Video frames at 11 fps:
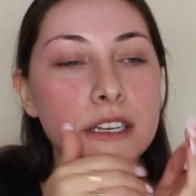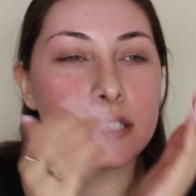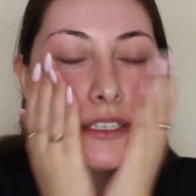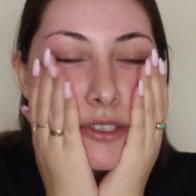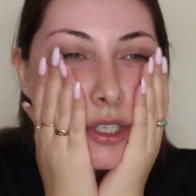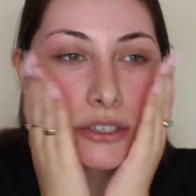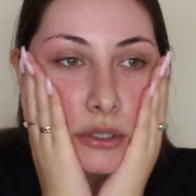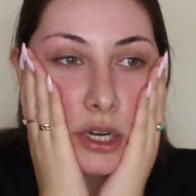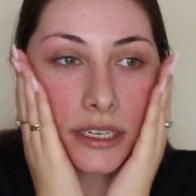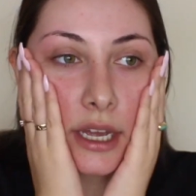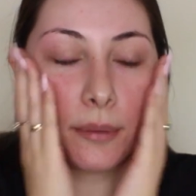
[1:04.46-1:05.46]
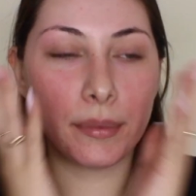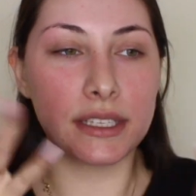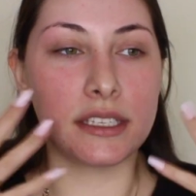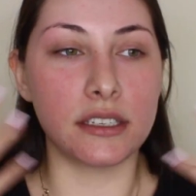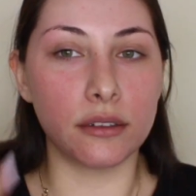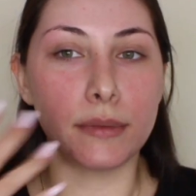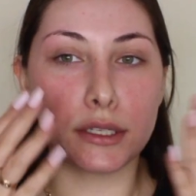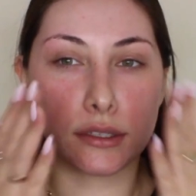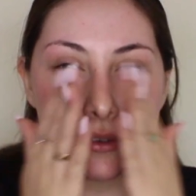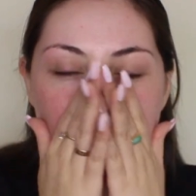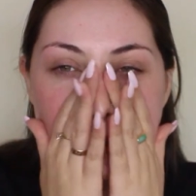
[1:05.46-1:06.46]
because it's going to dry down, but still makes
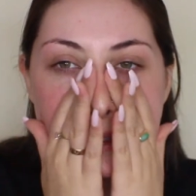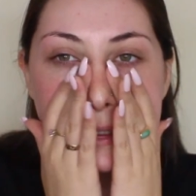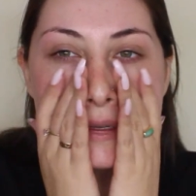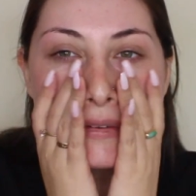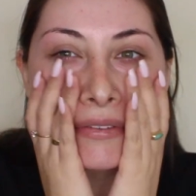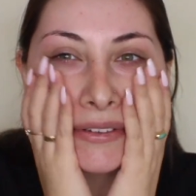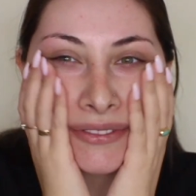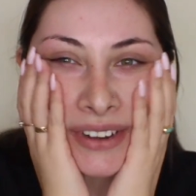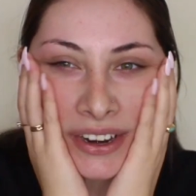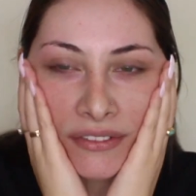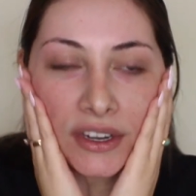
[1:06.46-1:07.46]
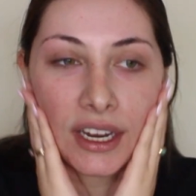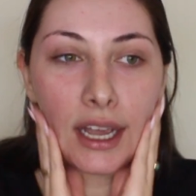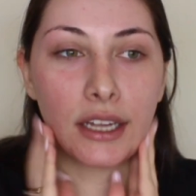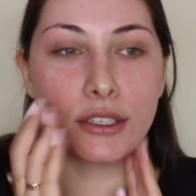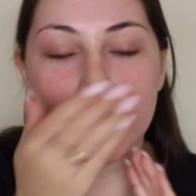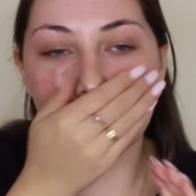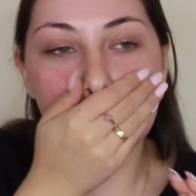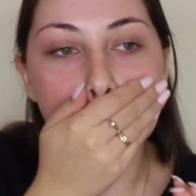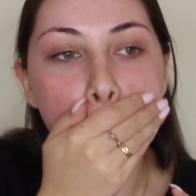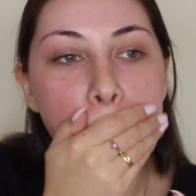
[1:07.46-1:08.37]
your skin feel very, very hydrated.